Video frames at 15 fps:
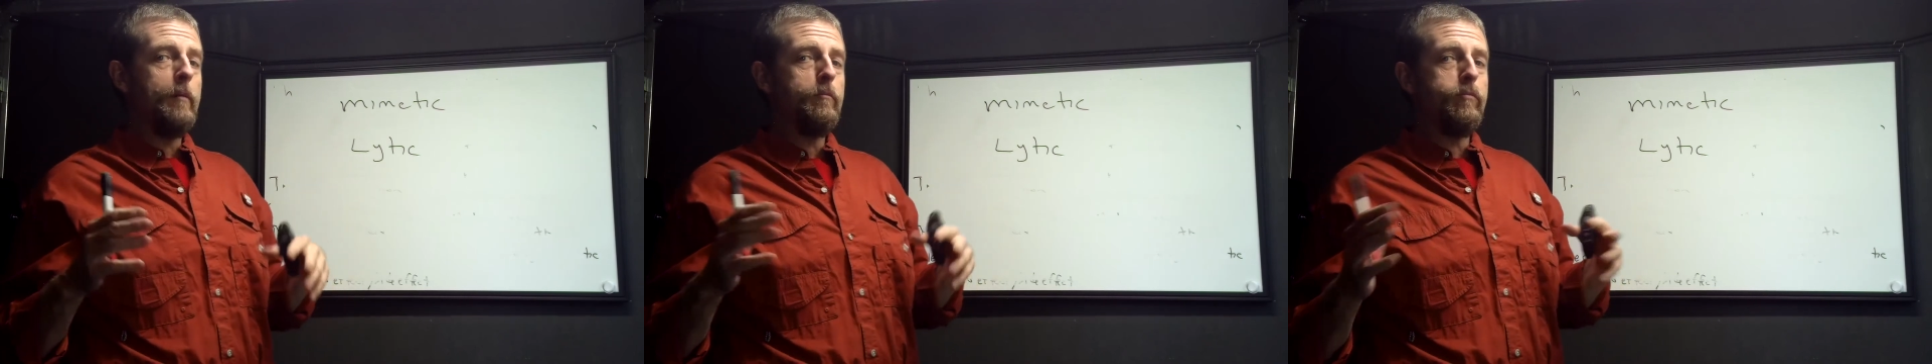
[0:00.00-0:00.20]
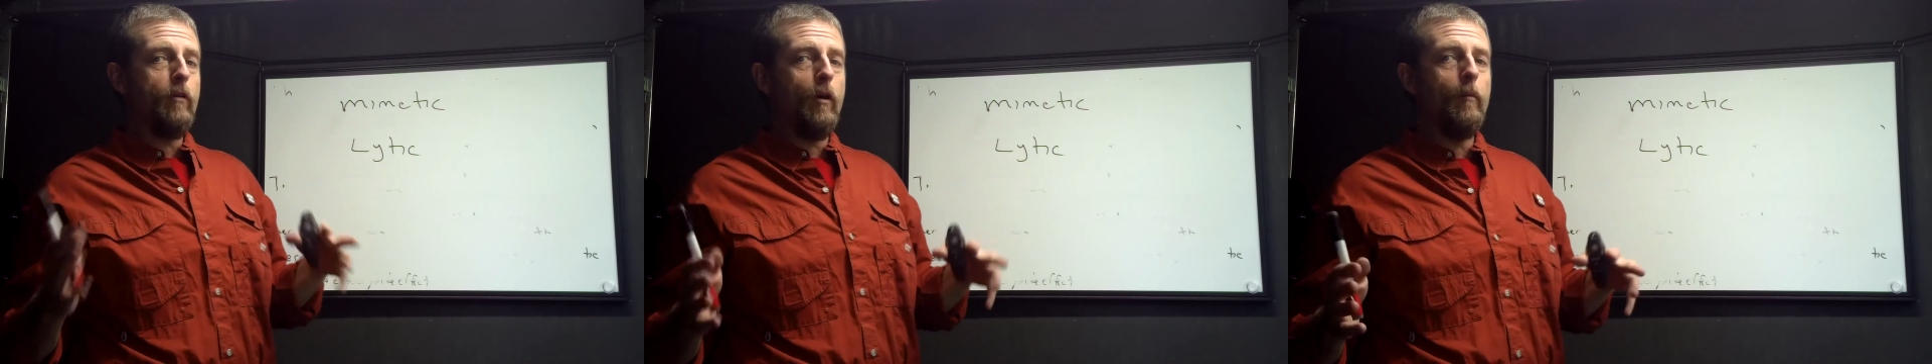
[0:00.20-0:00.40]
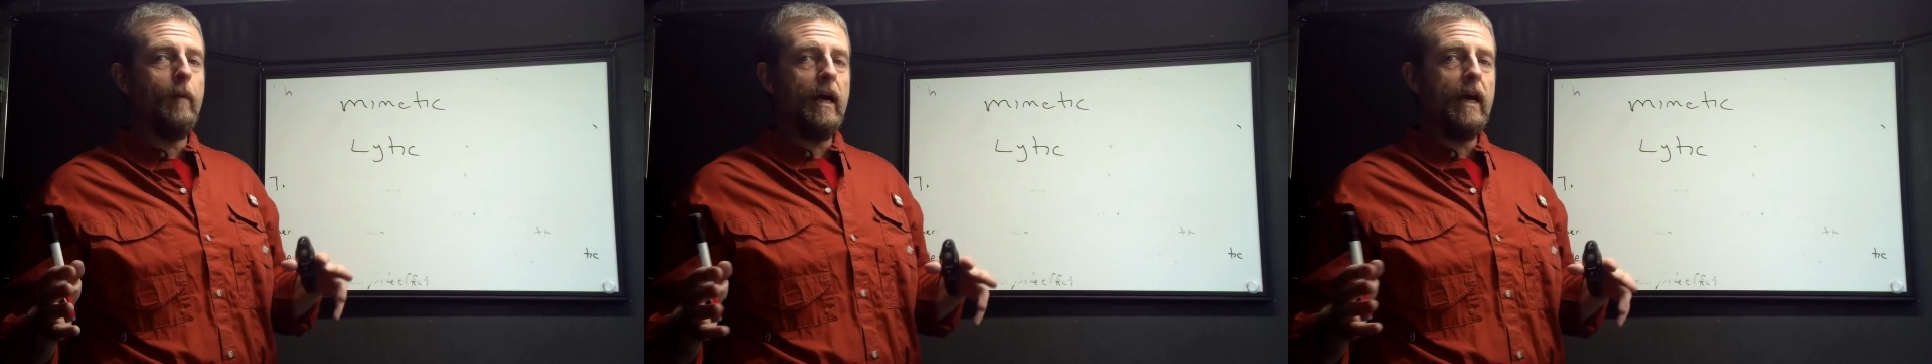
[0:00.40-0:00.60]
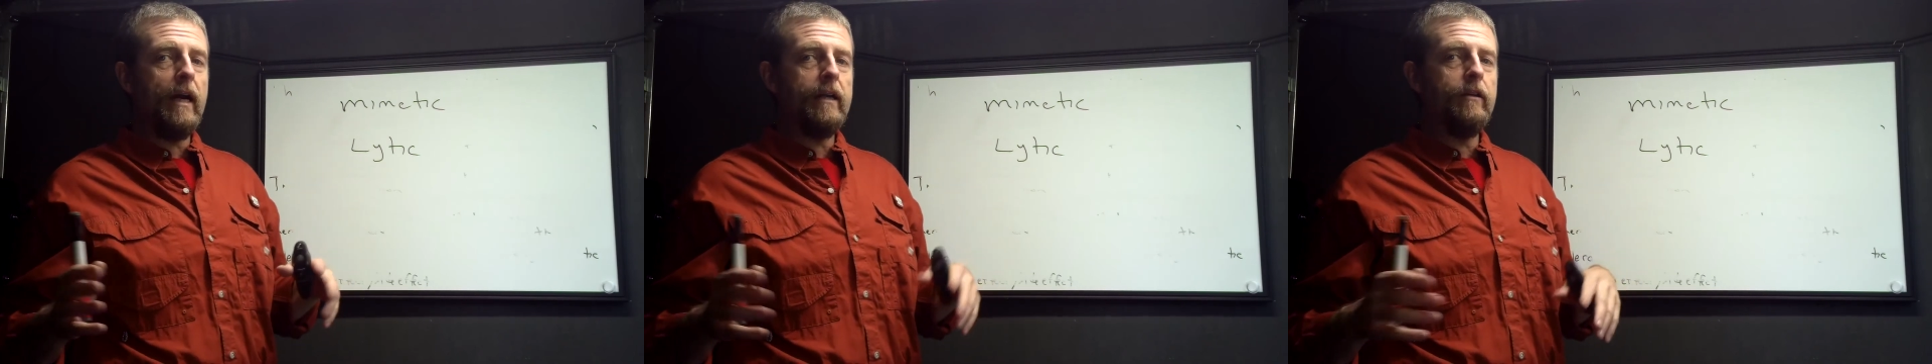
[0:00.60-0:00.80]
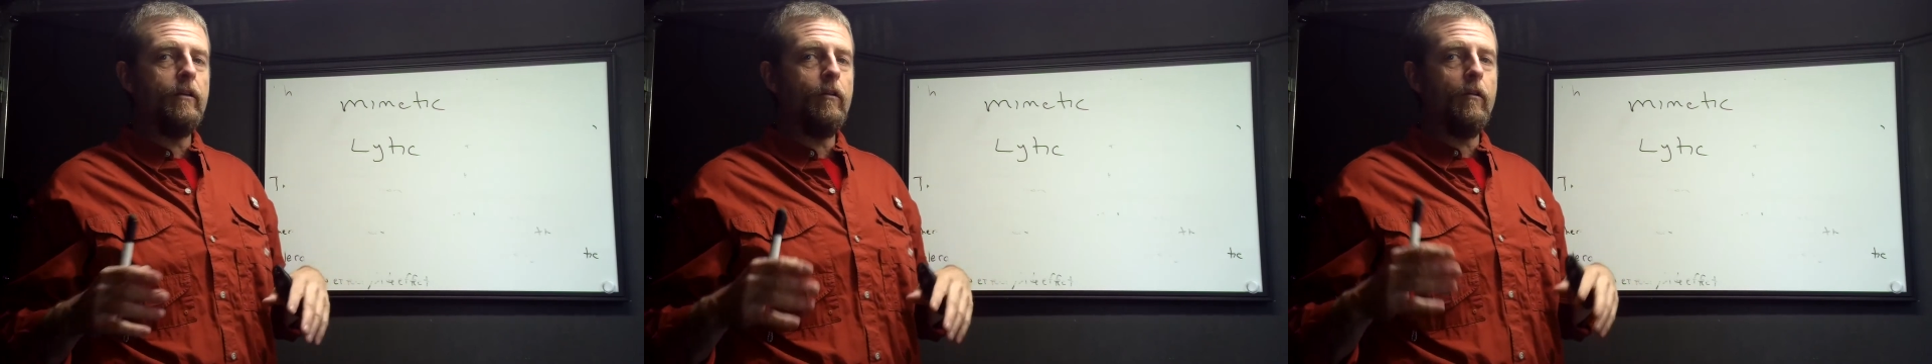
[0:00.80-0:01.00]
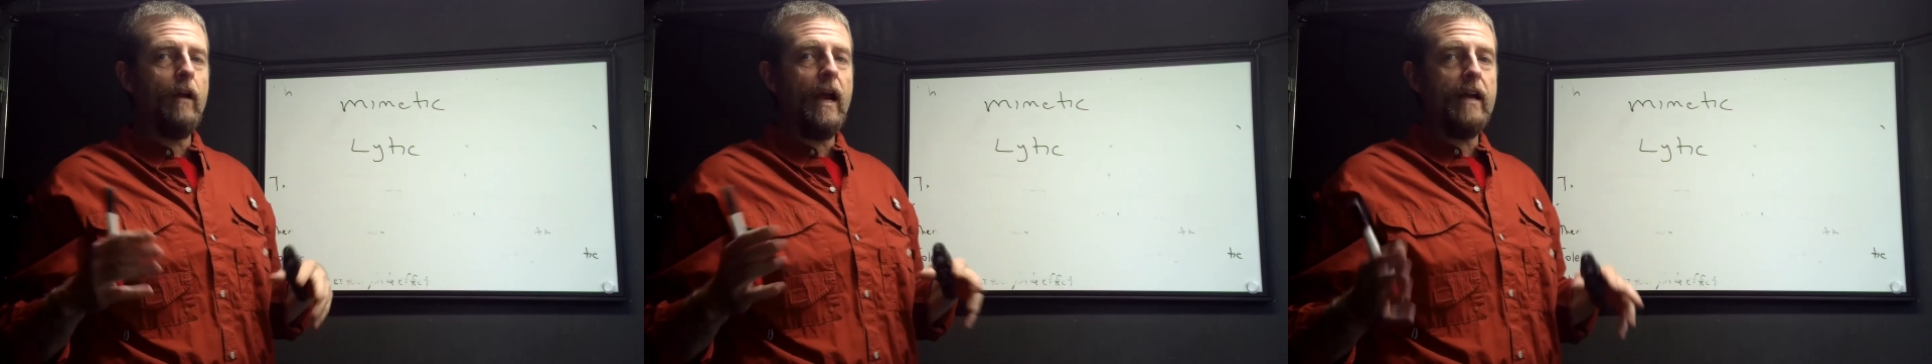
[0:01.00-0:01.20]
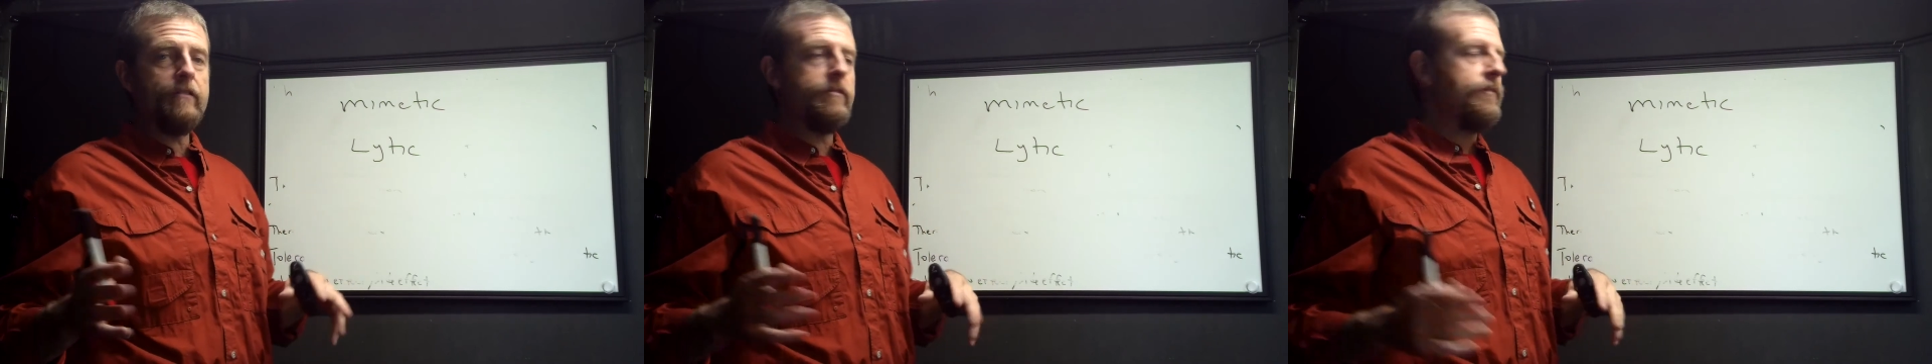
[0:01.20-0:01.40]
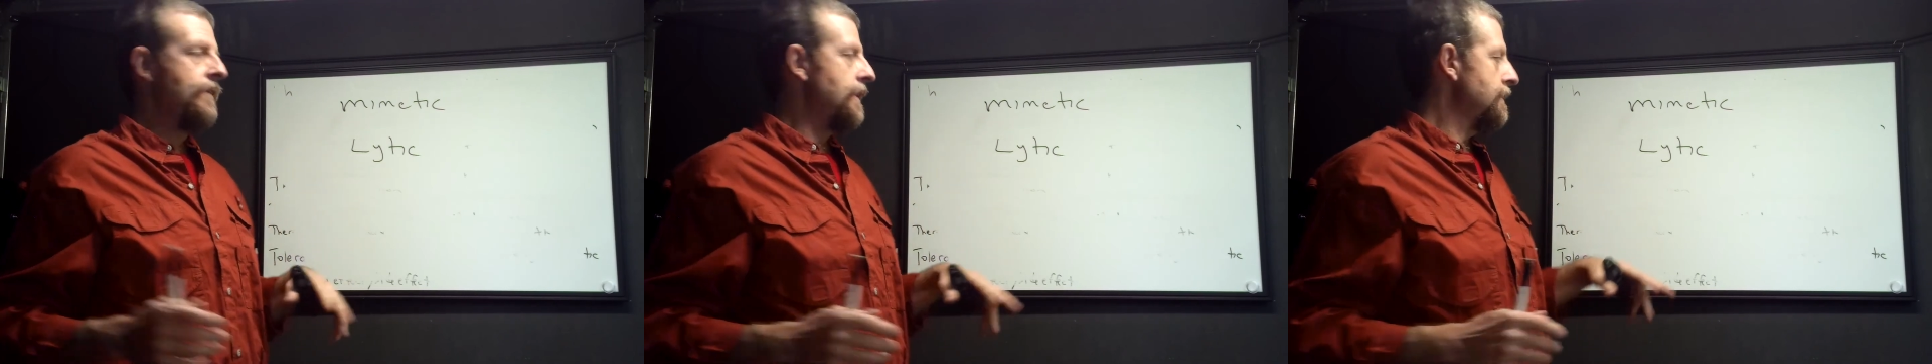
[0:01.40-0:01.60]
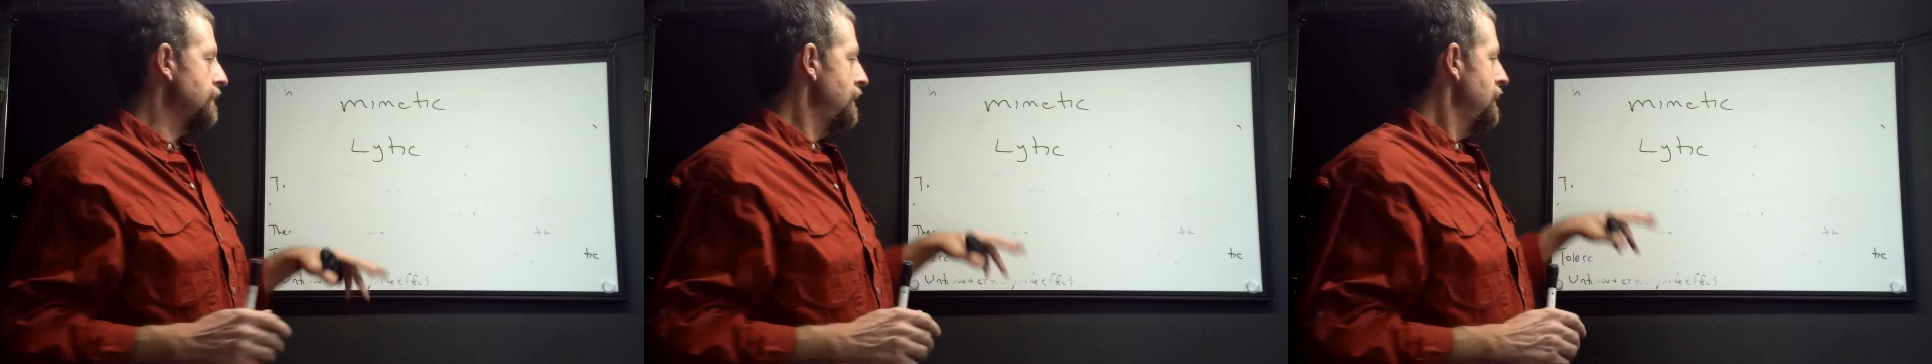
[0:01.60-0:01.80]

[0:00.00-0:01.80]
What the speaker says: bromide, or Atrovent,